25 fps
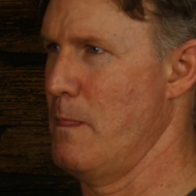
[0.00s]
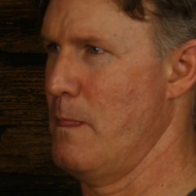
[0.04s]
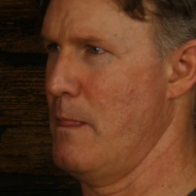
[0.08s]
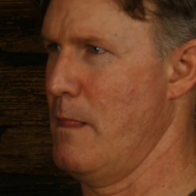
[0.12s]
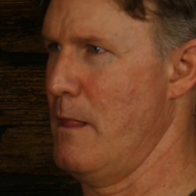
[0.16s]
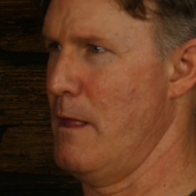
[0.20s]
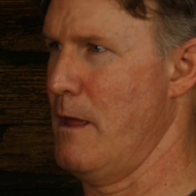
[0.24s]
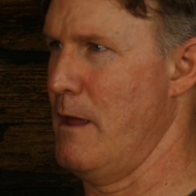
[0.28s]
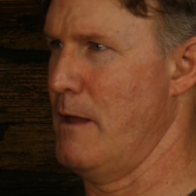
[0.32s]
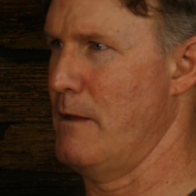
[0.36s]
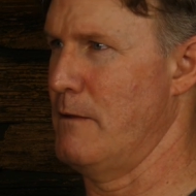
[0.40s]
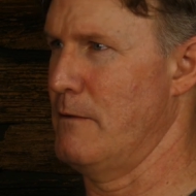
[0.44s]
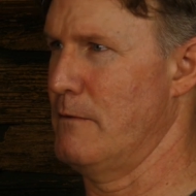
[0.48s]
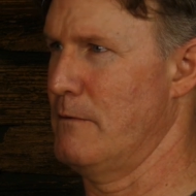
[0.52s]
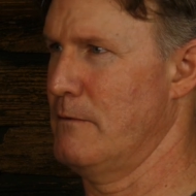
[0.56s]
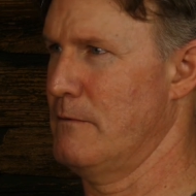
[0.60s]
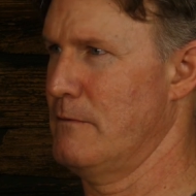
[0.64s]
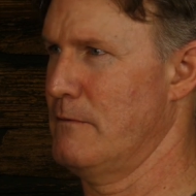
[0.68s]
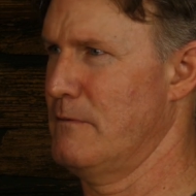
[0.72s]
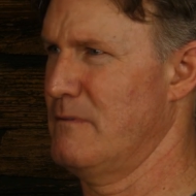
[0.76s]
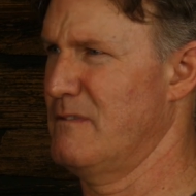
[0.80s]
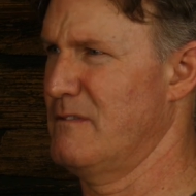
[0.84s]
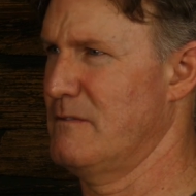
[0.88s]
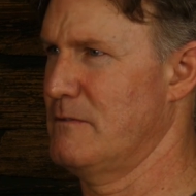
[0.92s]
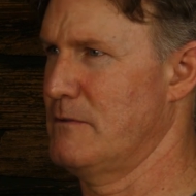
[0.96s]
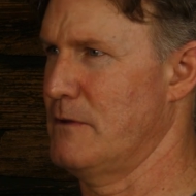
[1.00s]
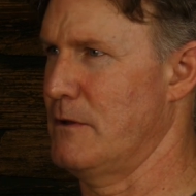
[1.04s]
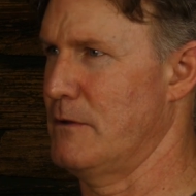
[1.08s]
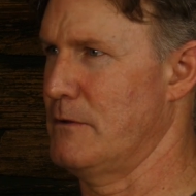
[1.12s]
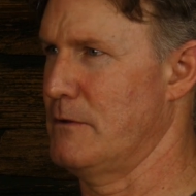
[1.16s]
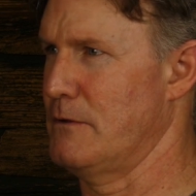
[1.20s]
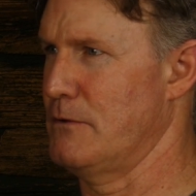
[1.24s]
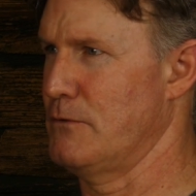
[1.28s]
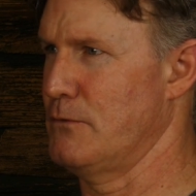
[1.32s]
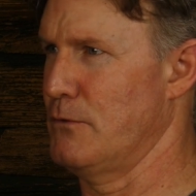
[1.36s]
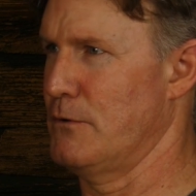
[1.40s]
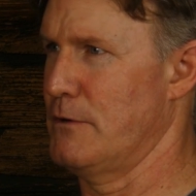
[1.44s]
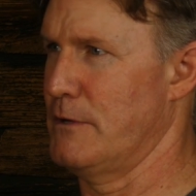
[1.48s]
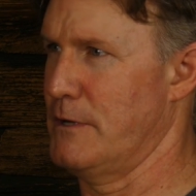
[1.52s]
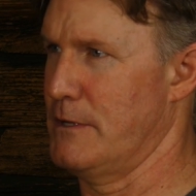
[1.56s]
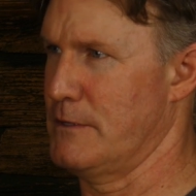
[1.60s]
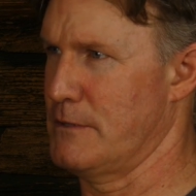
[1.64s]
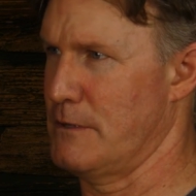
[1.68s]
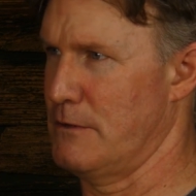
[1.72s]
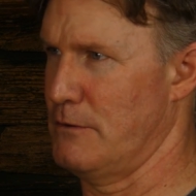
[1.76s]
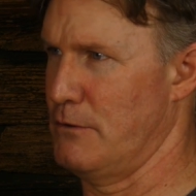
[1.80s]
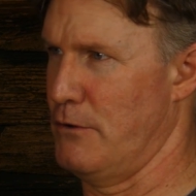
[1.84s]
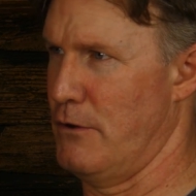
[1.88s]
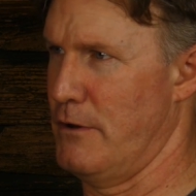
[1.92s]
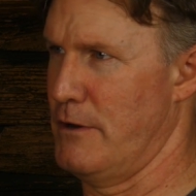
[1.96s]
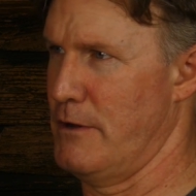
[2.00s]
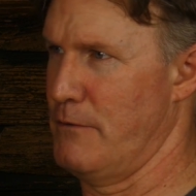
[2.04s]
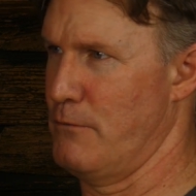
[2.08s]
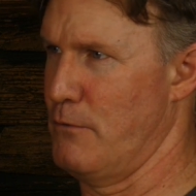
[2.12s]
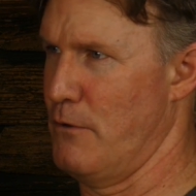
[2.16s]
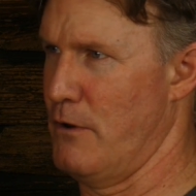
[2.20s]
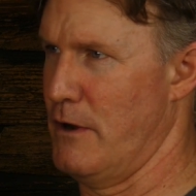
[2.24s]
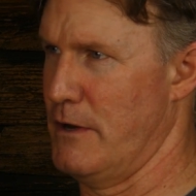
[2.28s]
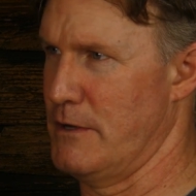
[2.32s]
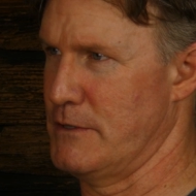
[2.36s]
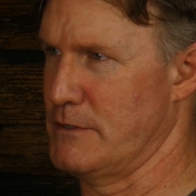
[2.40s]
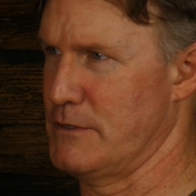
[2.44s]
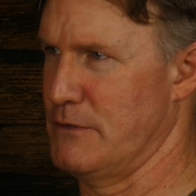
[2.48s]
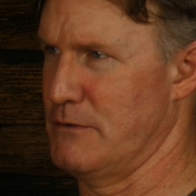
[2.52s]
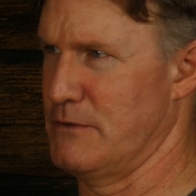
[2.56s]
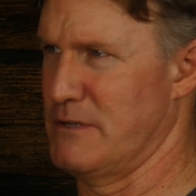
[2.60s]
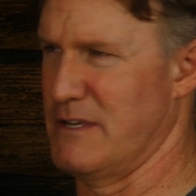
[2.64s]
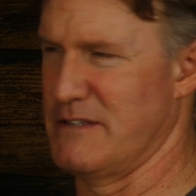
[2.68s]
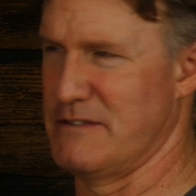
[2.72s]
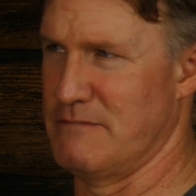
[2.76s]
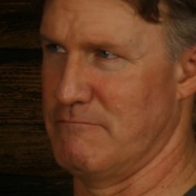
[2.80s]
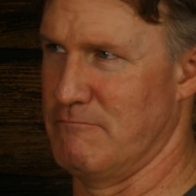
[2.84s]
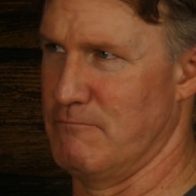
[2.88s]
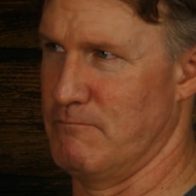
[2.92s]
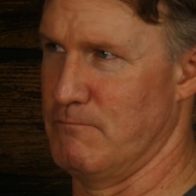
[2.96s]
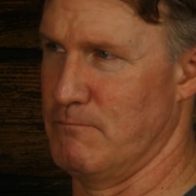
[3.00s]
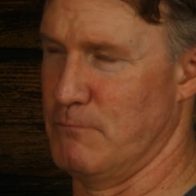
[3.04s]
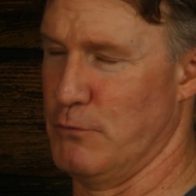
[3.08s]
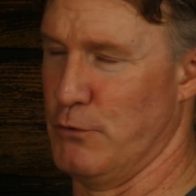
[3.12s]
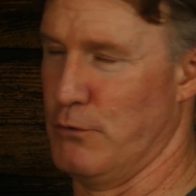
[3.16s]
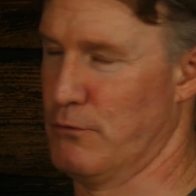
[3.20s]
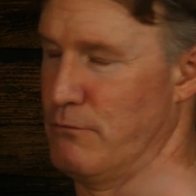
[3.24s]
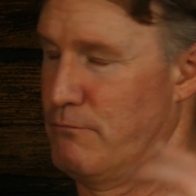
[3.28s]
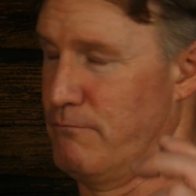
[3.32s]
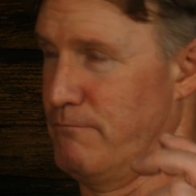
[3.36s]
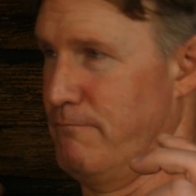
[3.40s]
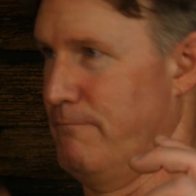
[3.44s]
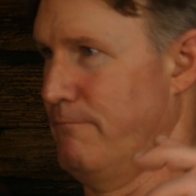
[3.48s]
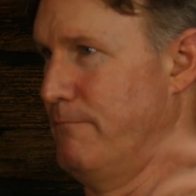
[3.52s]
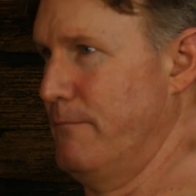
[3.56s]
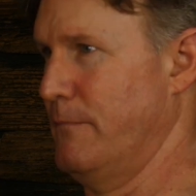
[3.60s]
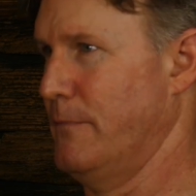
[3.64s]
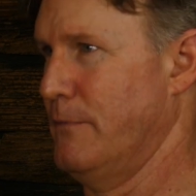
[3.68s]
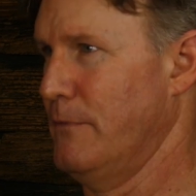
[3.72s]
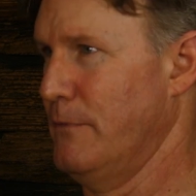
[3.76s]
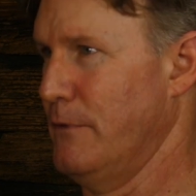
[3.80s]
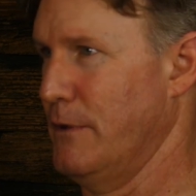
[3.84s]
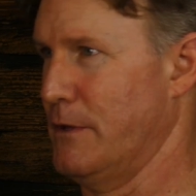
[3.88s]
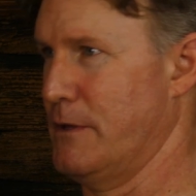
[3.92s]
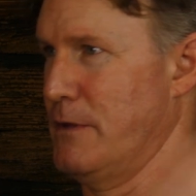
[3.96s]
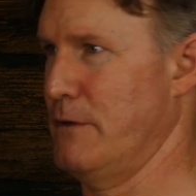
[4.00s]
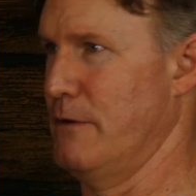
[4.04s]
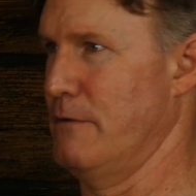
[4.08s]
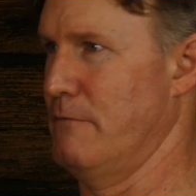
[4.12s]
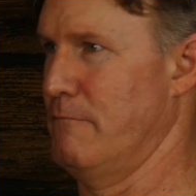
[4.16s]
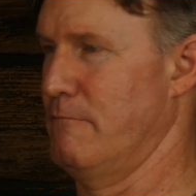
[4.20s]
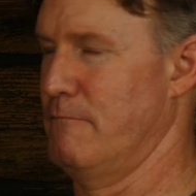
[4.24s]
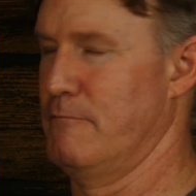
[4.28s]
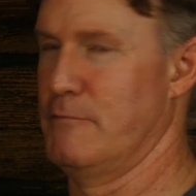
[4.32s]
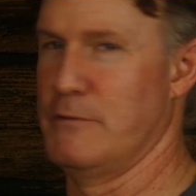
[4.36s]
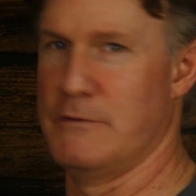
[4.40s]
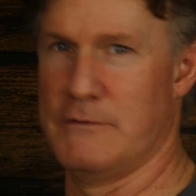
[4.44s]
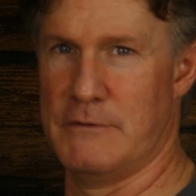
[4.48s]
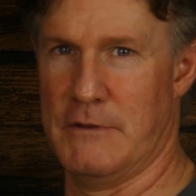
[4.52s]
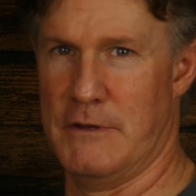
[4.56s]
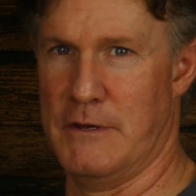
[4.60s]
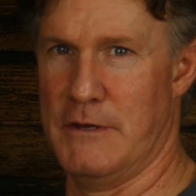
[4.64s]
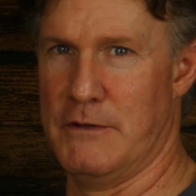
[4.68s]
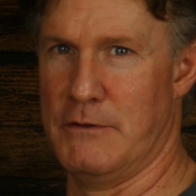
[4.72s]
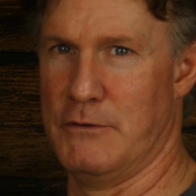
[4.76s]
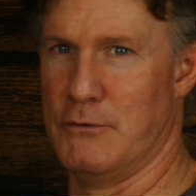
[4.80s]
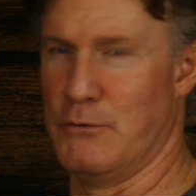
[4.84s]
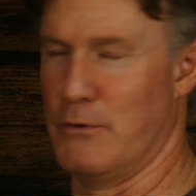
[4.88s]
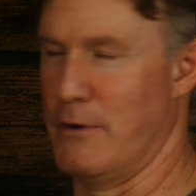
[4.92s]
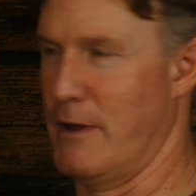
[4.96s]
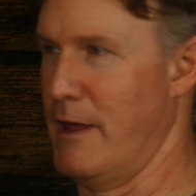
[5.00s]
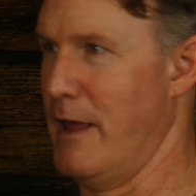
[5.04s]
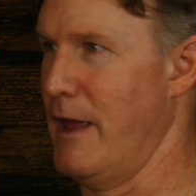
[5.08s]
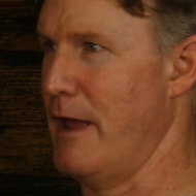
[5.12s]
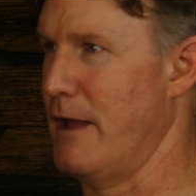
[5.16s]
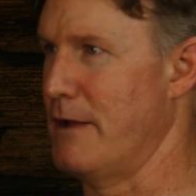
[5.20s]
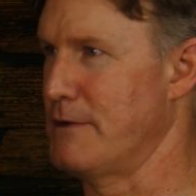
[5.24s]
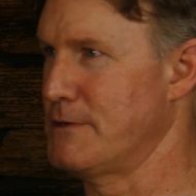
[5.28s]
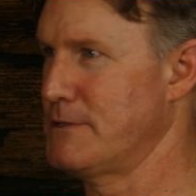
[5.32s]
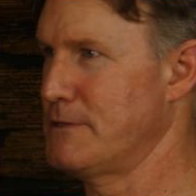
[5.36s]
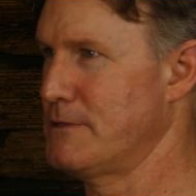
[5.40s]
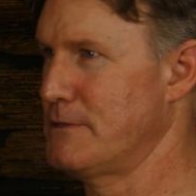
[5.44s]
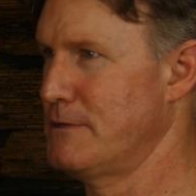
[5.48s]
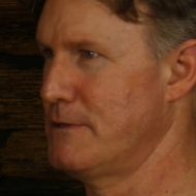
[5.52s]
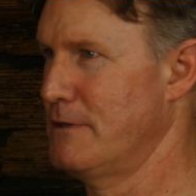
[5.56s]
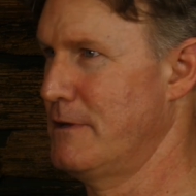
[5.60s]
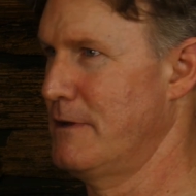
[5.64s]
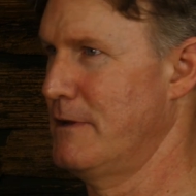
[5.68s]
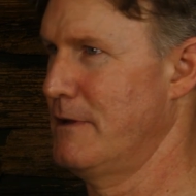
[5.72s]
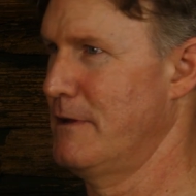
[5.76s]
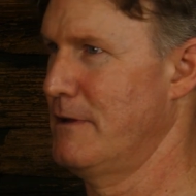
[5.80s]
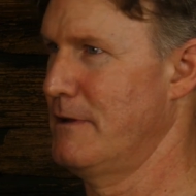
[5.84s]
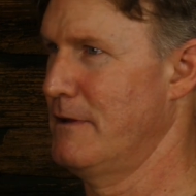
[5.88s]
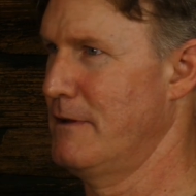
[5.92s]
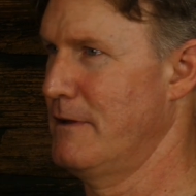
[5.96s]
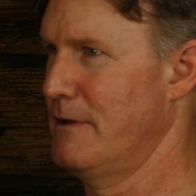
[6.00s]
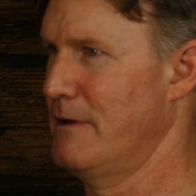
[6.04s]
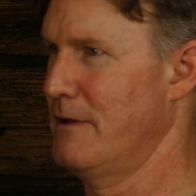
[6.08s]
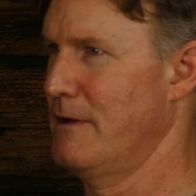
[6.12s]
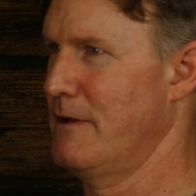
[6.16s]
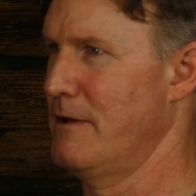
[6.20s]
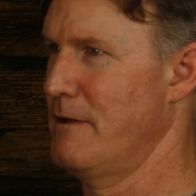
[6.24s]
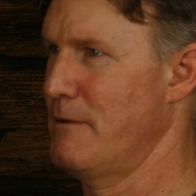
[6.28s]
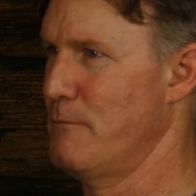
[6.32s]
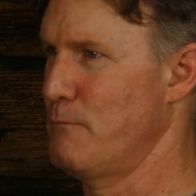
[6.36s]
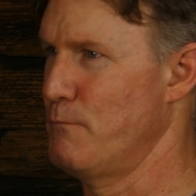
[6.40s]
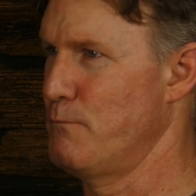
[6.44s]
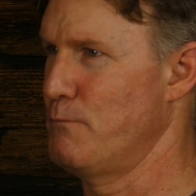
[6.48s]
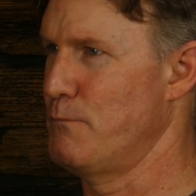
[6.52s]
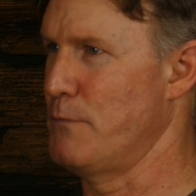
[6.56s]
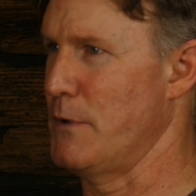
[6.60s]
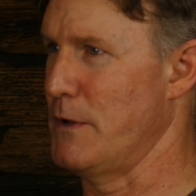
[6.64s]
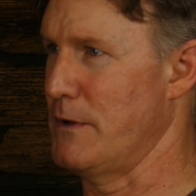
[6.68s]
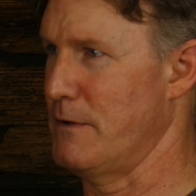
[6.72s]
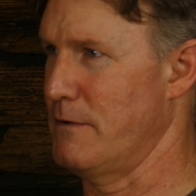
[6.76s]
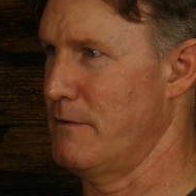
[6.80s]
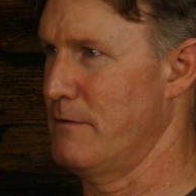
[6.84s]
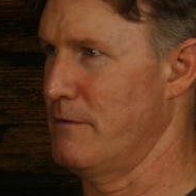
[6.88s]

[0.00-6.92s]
And so to try to get the lighting right so it doesn't look like you're just an indoor house, but